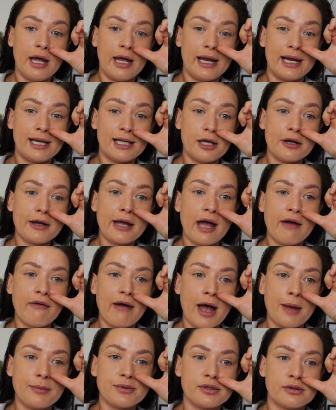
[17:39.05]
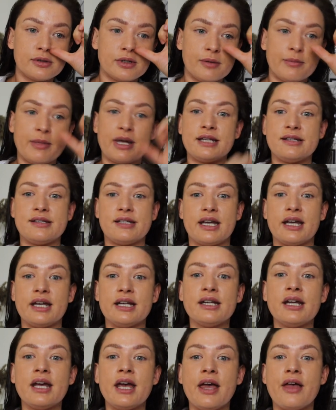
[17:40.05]
Heliocare are absolutely
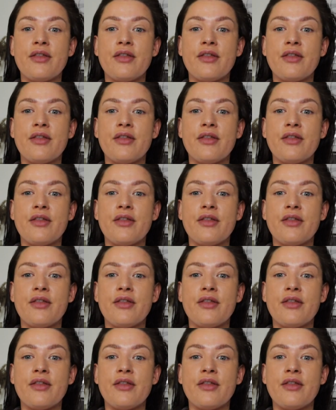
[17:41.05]
amazing.